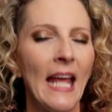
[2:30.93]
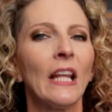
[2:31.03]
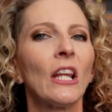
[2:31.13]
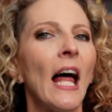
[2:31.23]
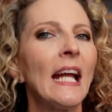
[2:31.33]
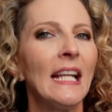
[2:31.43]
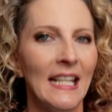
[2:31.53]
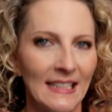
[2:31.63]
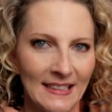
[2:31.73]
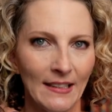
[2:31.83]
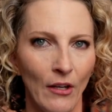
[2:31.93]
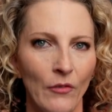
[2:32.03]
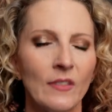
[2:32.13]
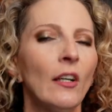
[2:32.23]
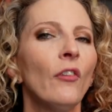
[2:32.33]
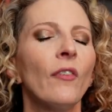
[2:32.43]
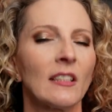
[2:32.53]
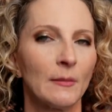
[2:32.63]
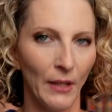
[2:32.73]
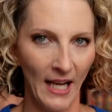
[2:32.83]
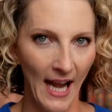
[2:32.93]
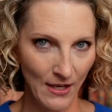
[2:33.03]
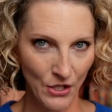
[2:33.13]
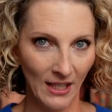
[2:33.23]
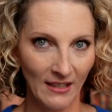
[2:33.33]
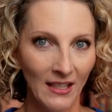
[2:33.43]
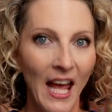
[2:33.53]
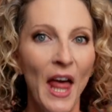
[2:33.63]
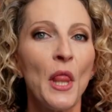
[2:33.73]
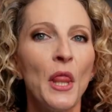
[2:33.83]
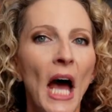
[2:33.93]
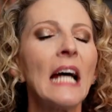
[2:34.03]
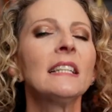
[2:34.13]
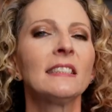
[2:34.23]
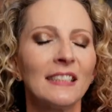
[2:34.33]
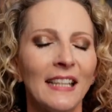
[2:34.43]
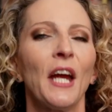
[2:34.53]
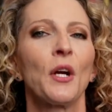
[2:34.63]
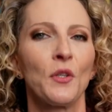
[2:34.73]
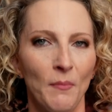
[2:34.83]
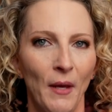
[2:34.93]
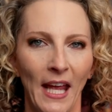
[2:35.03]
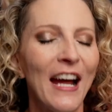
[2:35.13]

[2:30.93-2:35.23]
enlighten itself, self-explanation. That scares me.